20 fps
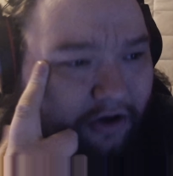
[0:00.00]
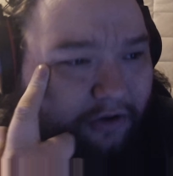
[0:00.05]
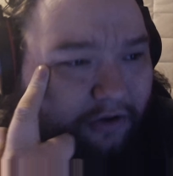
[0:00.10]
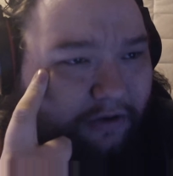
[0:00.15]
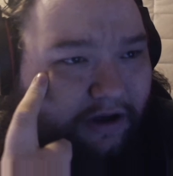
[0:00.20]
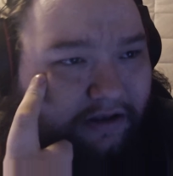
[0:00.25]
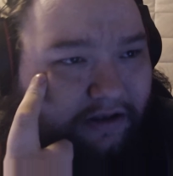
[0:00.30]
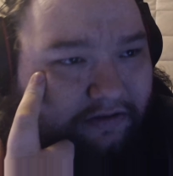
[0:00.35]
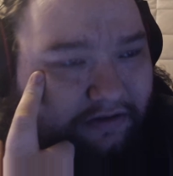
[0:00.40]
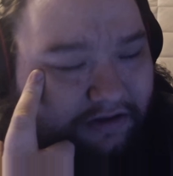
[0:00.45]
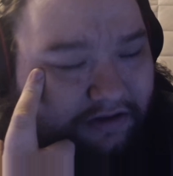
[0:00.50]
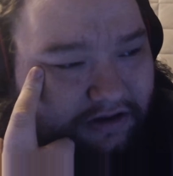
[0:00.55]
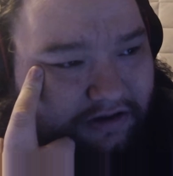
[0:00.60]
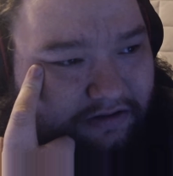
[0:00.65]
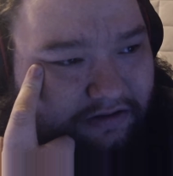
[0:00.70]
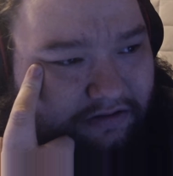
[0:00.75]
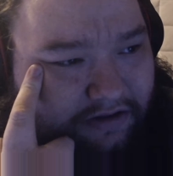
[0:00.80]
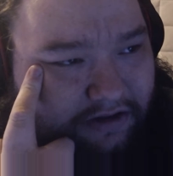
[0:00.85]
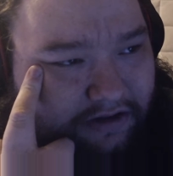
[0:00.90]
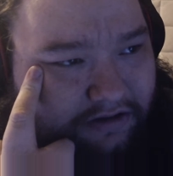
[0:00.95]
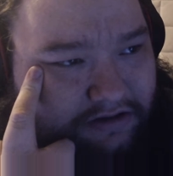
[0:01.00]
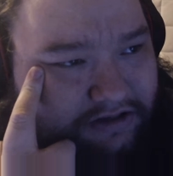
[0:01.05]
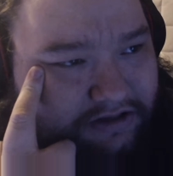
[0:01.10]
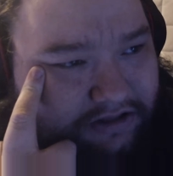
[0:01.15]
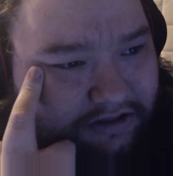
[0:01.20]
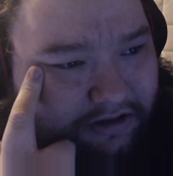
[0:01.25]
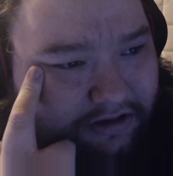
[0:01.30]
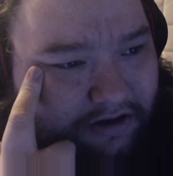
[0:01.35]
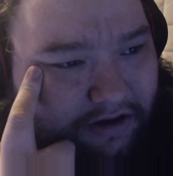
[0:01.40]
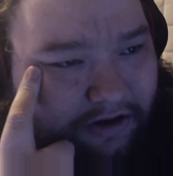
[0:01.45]
I think he
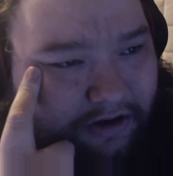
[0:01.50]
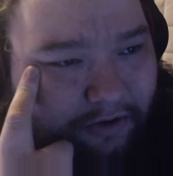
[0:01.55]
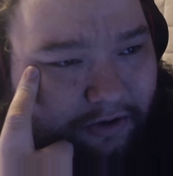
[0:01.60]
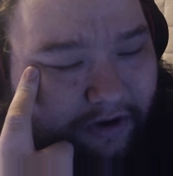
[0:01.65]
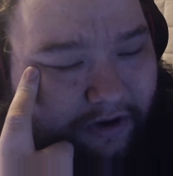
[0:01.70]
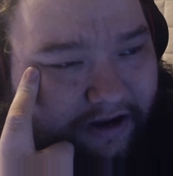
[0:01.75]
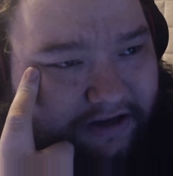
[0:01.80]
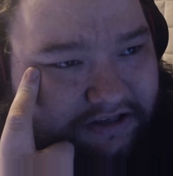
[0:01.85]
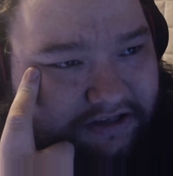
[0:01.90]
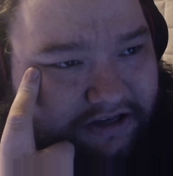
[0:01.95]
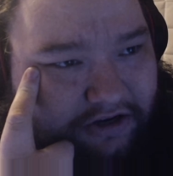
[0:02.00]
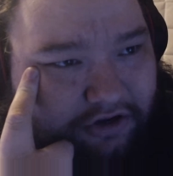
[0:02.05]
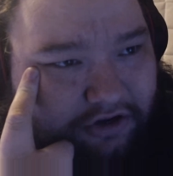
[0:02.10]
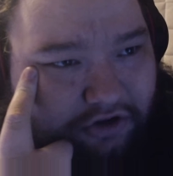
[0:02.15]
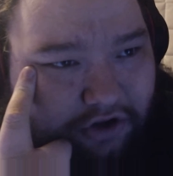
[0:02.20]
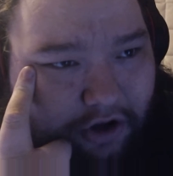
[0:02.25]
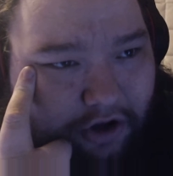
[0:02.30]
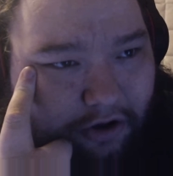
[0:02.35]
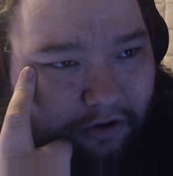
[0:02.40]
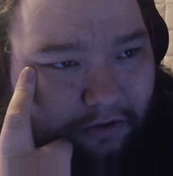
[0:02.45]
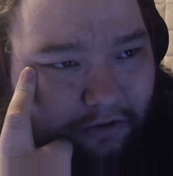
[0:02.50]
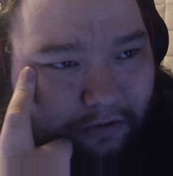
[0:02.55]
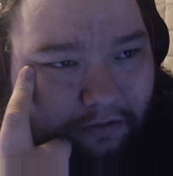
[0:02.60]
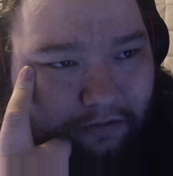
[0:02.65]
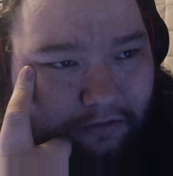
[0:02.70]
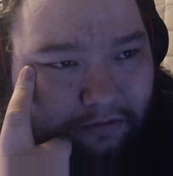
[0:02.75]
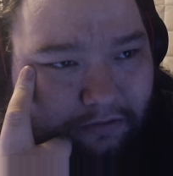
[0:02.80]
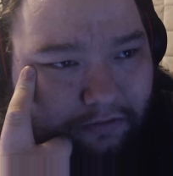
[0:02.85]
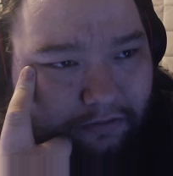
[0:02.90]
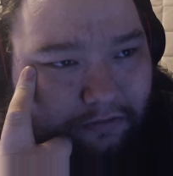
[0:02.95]
thinks when I said yo
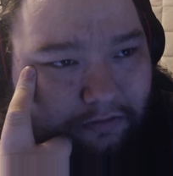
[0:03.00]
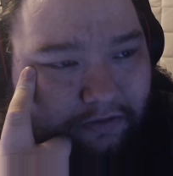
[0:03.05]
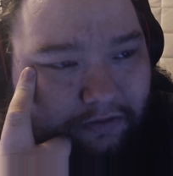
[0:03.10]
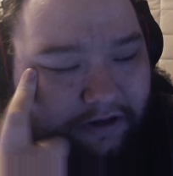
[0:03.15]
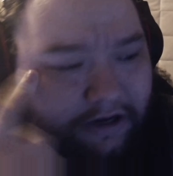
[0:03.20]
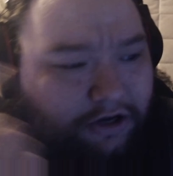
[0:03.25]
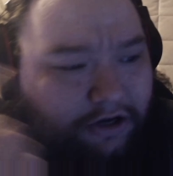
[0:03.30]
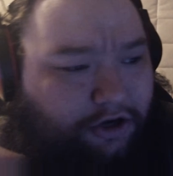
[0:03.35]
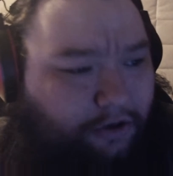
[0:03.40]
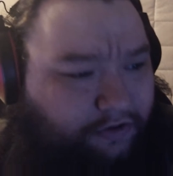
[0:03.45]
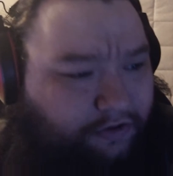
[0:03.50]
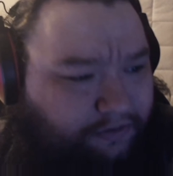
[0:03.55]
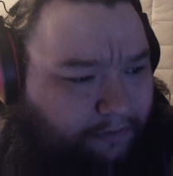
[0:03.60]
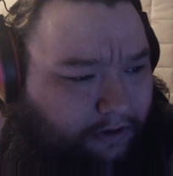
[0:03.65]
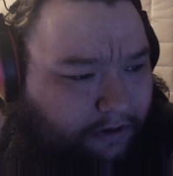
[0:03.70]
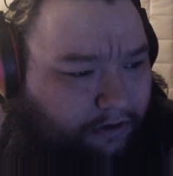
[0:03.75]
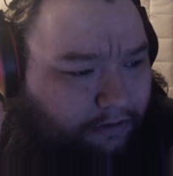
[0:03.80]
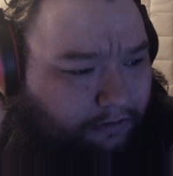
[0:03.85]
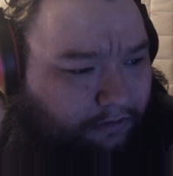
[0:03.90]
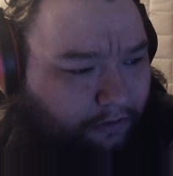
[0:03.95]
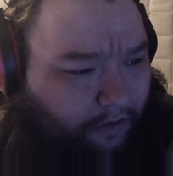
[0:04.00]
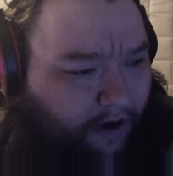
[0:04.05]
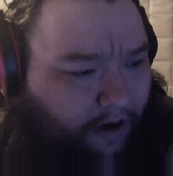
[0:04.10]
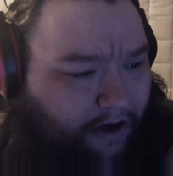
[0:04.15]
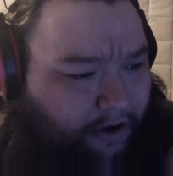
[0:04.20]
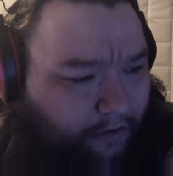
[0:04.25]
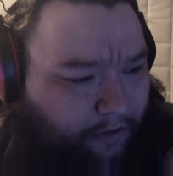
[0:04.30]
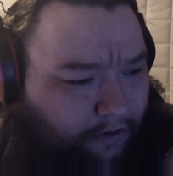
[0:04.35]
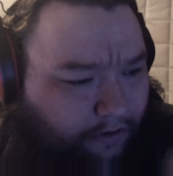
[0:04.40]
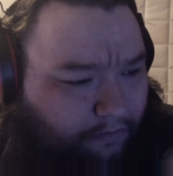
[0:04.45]
that he knows me, or I
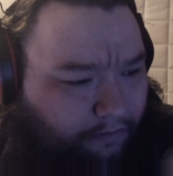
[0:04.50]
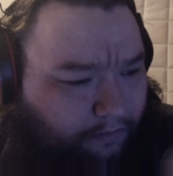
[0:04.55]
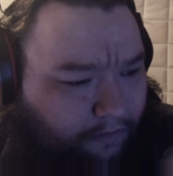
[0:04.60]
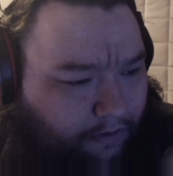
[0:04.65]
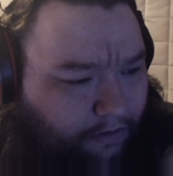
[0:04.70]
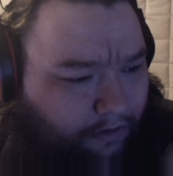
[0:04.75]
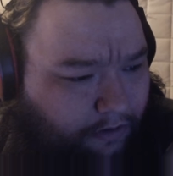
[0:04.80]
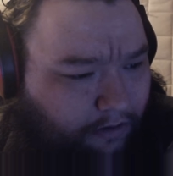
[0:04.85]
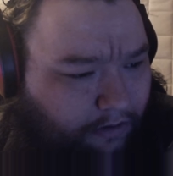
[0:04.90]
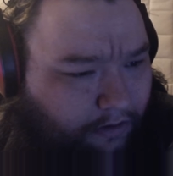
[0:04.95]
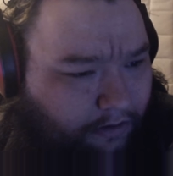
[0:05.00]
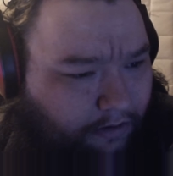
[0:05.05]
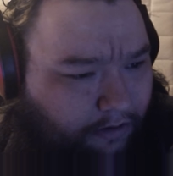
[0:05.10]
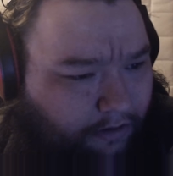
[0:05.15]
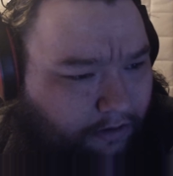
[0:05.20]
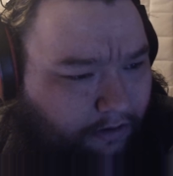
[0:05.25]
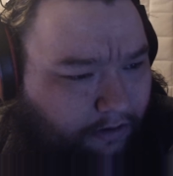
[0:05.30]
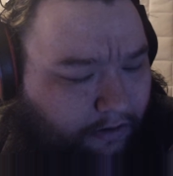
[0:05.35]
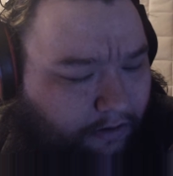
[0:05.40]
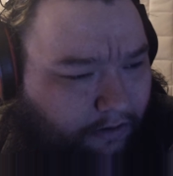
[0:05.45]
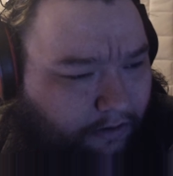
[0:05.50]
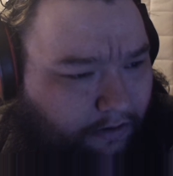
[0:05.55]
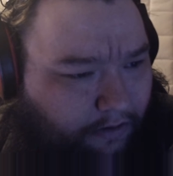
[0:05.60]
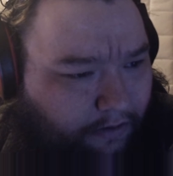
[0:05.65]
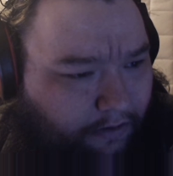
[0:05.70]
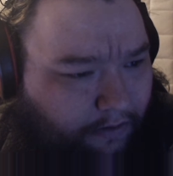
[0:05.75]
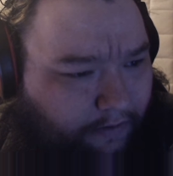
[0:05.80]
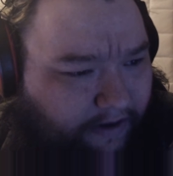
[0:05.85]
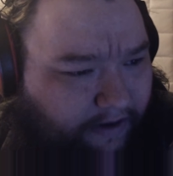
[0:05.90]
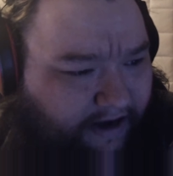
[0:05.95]
know him.
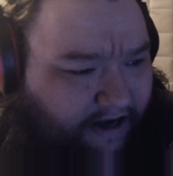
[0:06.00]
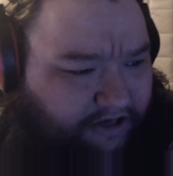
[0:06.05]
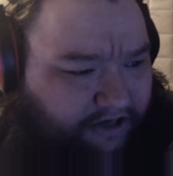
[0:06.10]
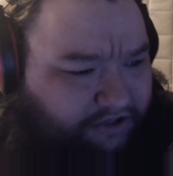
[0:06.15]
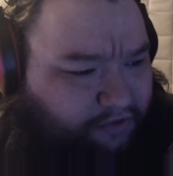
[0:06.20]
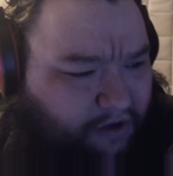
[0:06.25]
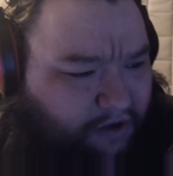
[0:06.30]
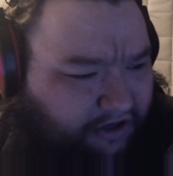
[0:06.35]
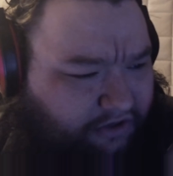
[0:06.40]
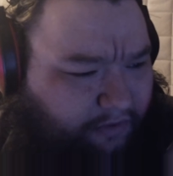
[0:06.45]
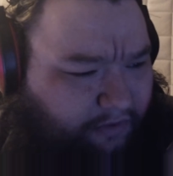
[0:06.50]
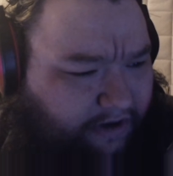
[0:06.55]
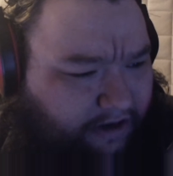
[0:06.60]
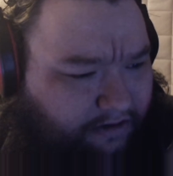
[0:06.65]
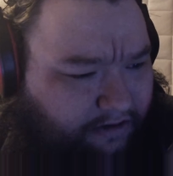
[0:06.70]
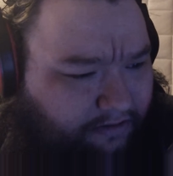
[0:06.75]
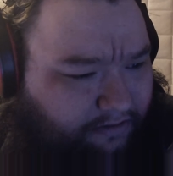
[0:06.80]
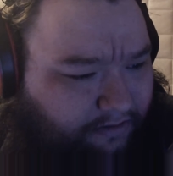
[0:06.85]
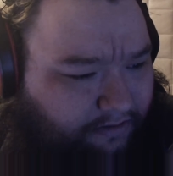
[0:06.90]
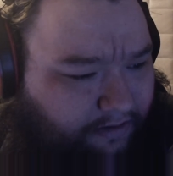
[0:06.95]
And I just walked away.